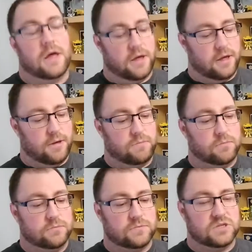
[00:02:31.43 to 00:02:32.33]
Um,
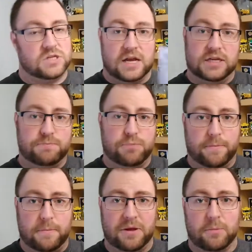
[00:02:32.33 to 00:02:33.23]
so yeah, let's
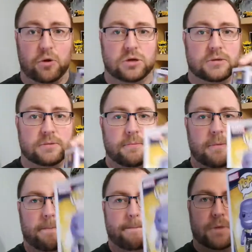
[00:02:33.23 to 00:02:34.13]
pop him out the box.
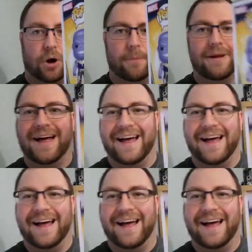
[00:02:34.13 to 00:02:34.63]
Pop.